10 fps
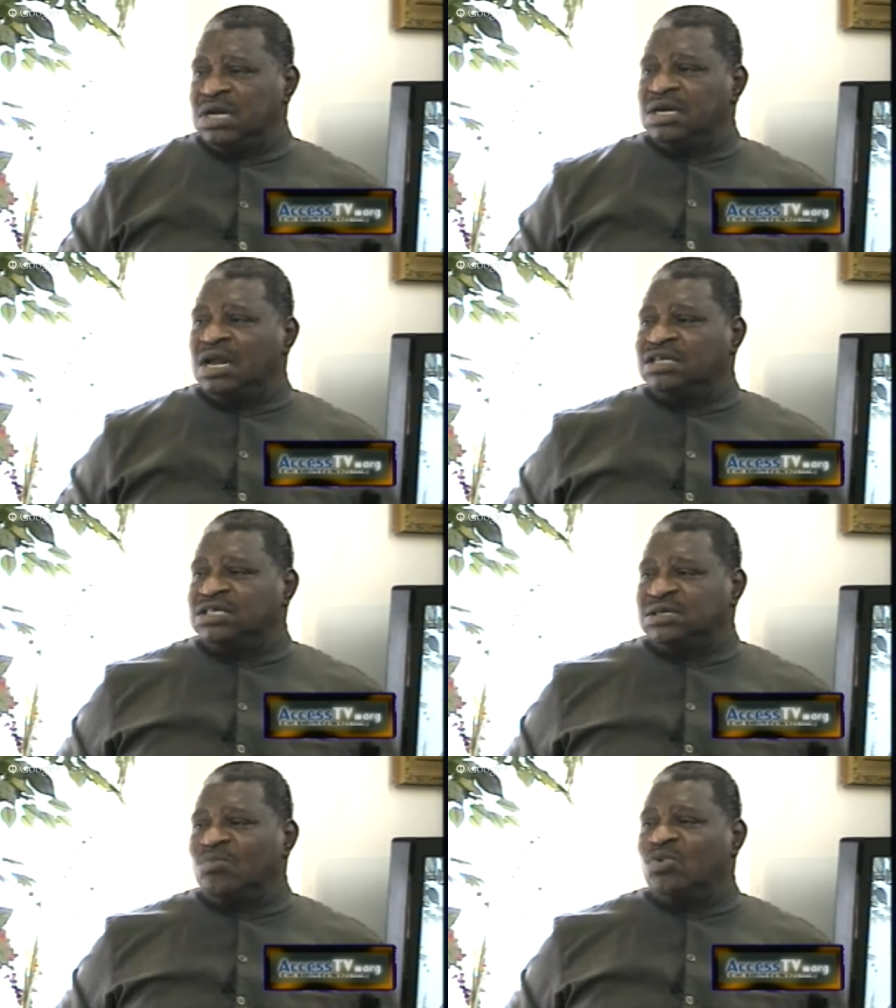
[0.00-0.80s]
Not
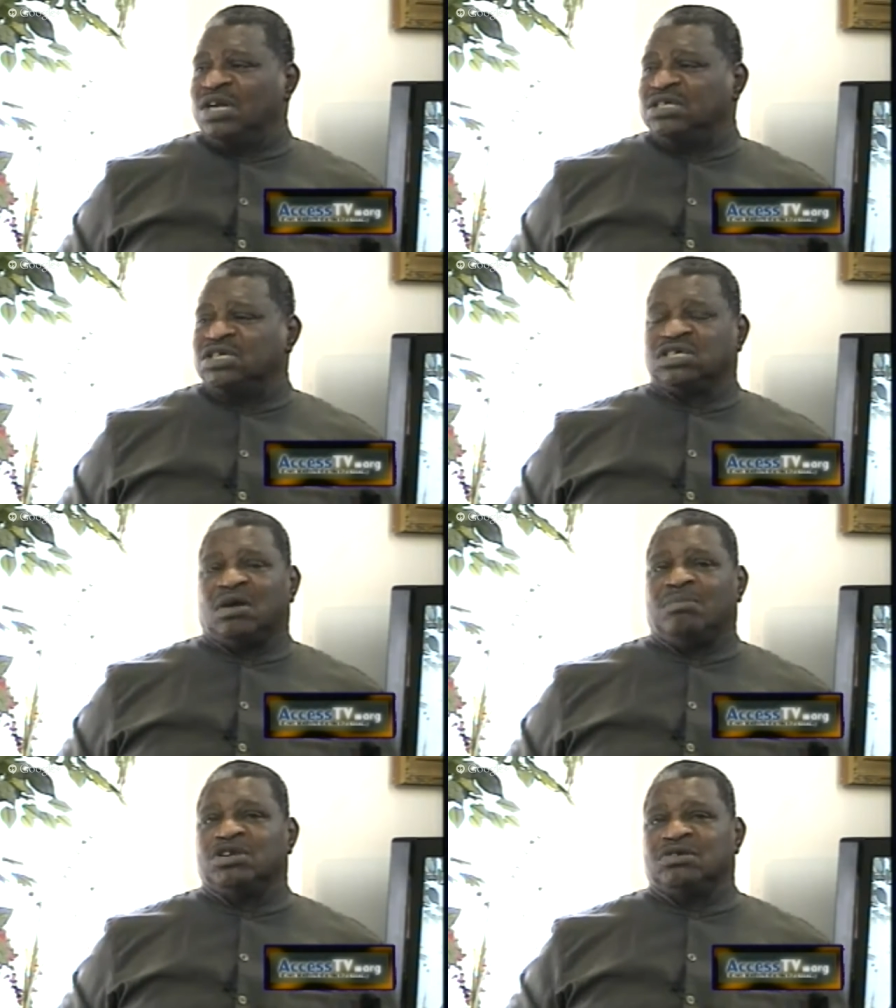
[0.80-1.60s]
someone just
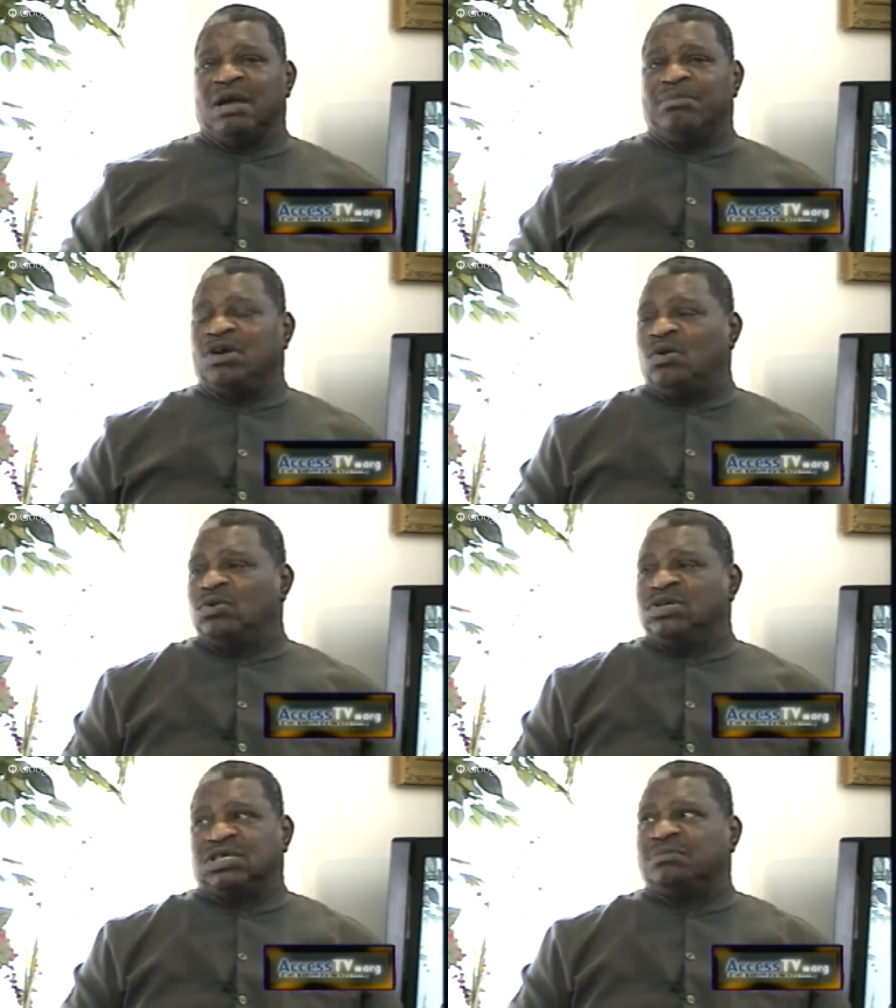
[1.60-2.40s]
come and grab the
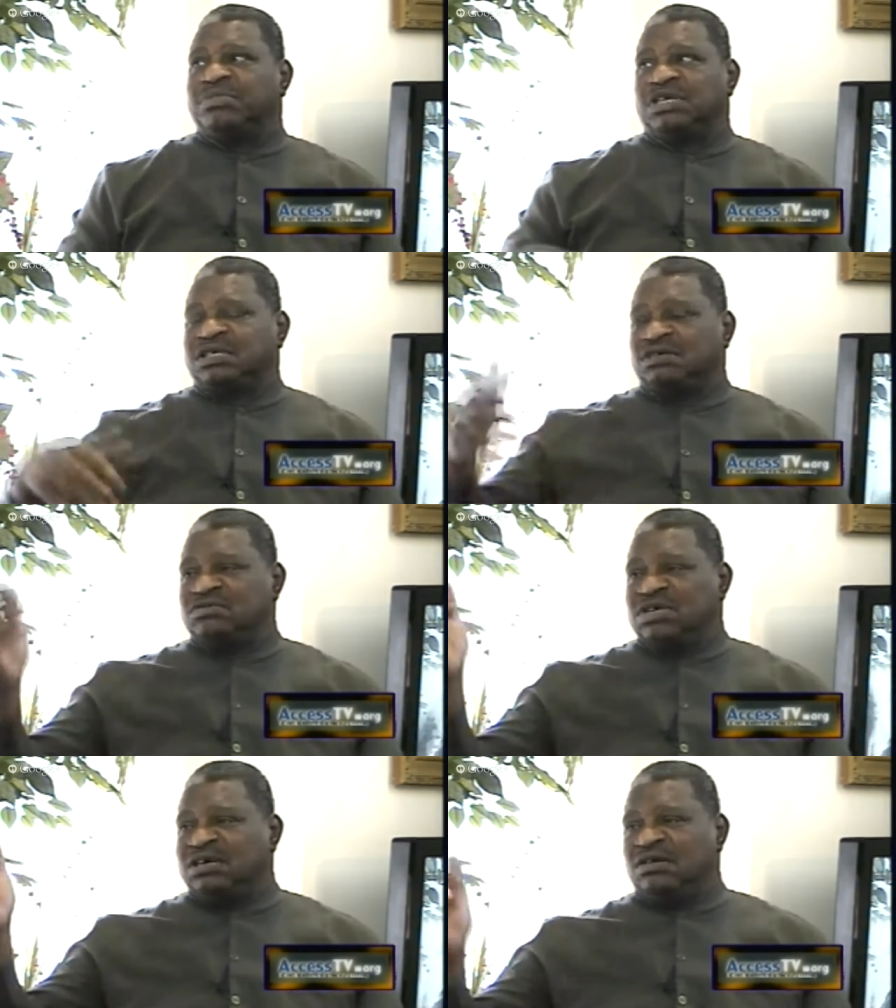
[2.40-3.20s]
whole surplus and
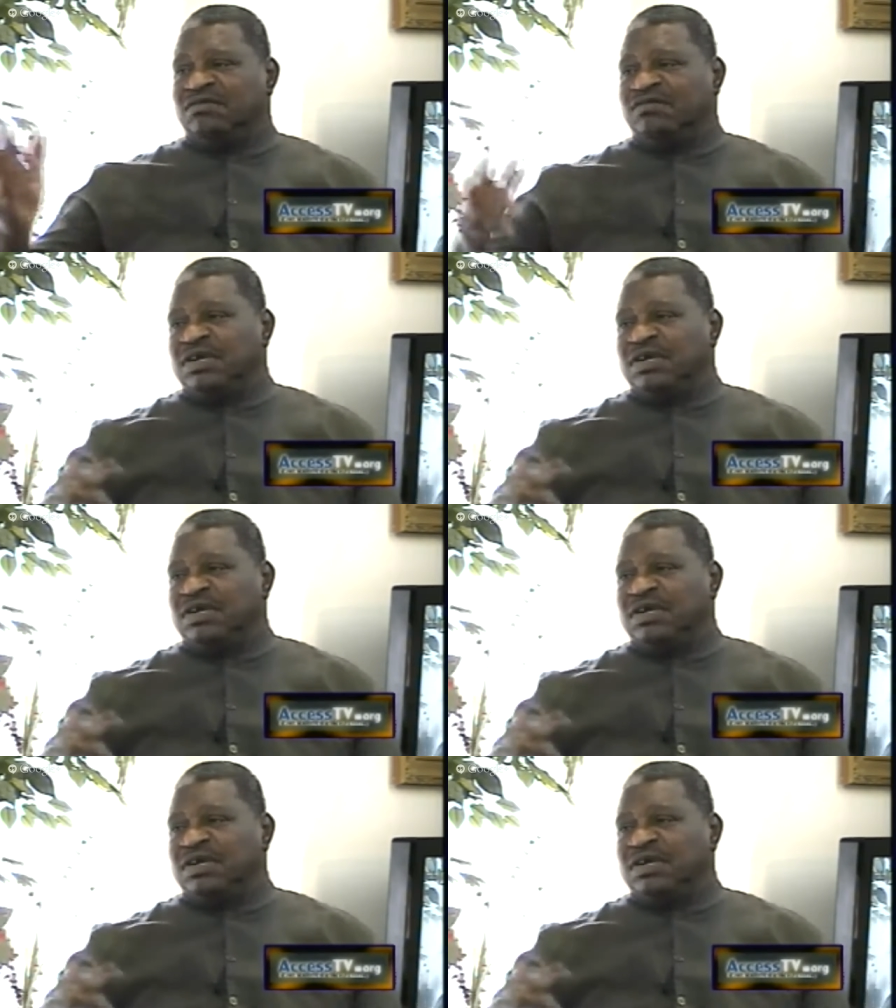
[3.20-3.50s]
run off